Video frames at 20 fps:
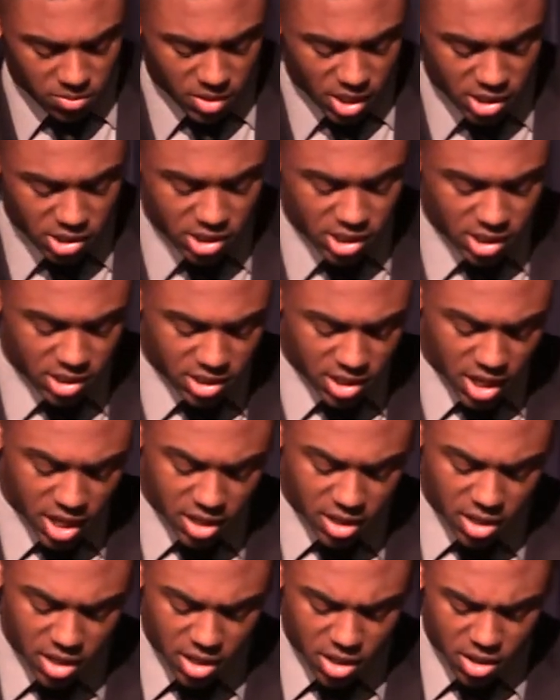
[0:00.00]
And she
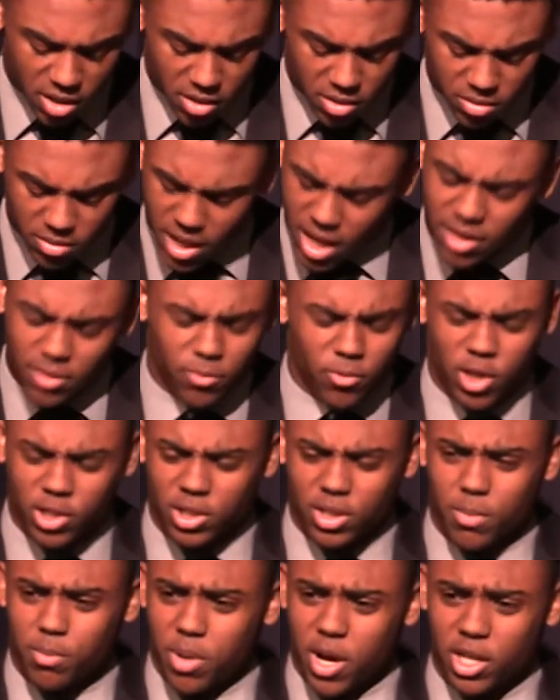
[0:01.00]
said, "That
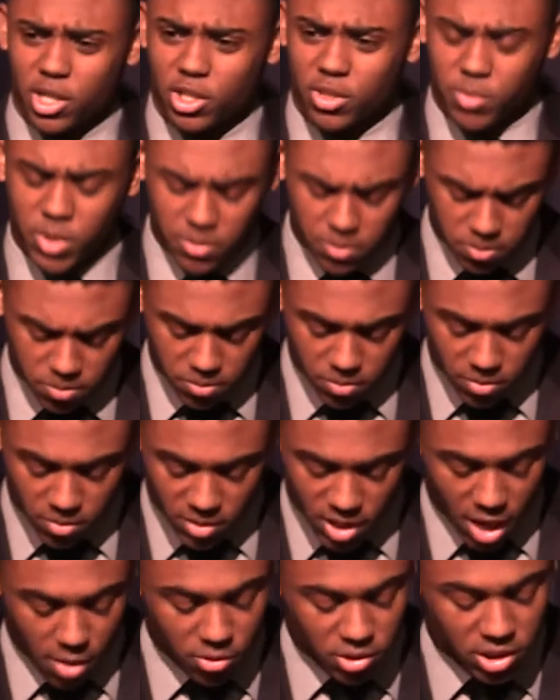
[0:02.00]
wasn't a punishment.
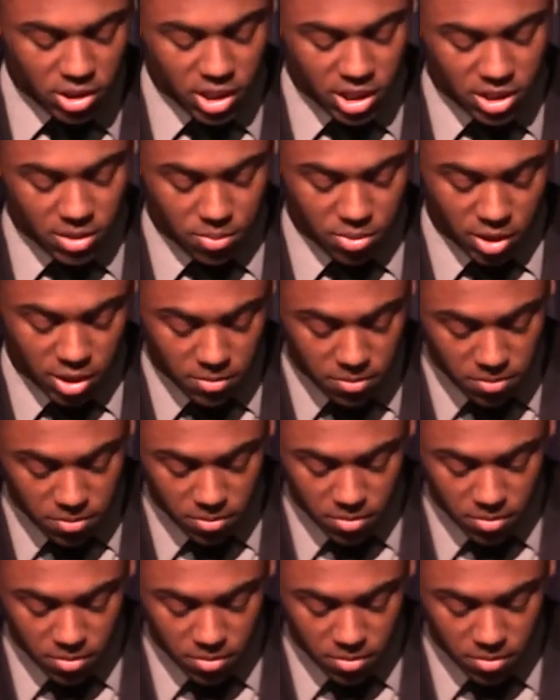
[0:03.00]
That was discipline.